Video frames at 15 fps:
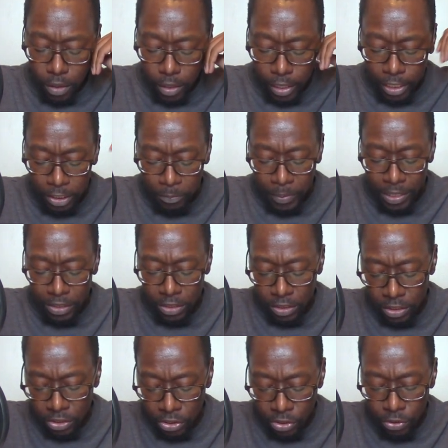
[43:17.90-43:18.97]
It
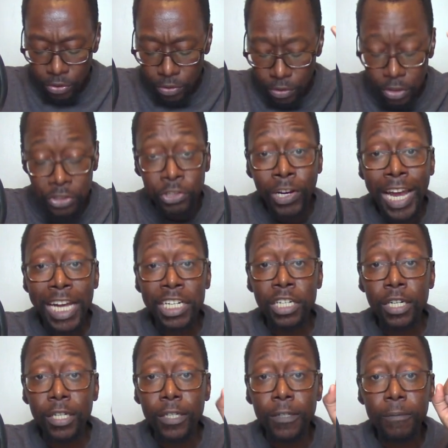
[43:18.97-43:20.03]
speaks to the
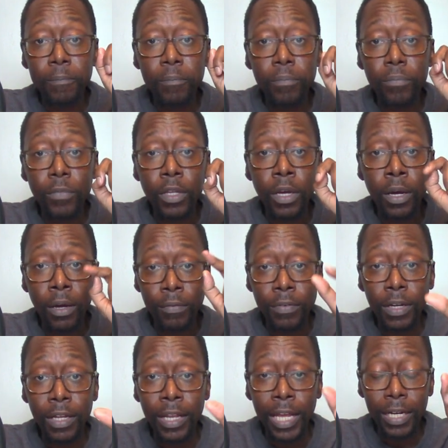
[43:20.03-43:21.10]
tragedy of
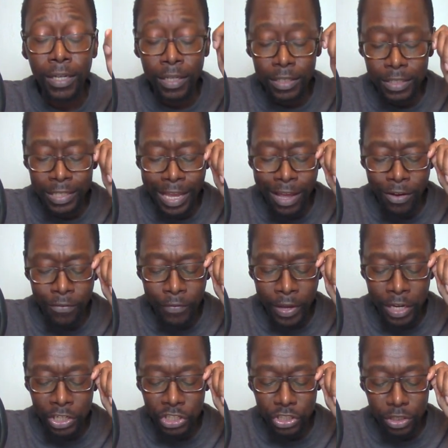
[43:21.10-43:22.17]
neglecting
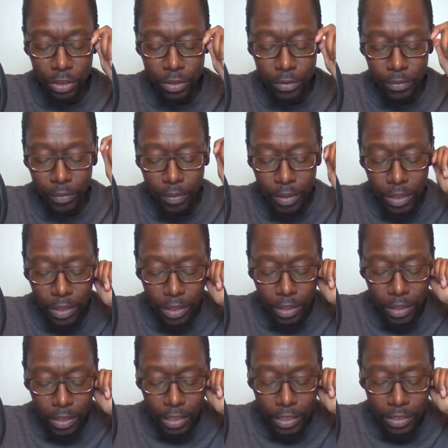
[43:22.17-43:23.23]
salvation.
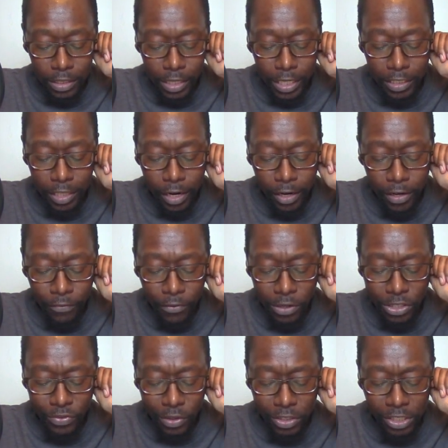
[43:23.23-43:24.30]
It says there in the
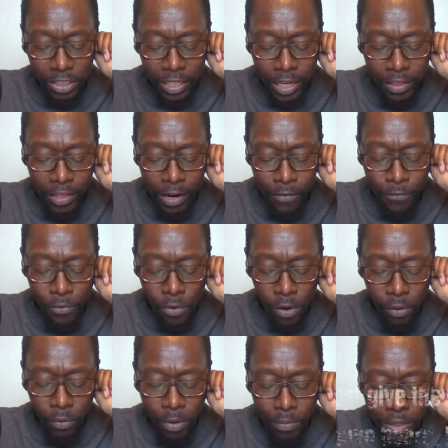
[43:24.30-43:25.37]
1st verse, said, therefore, we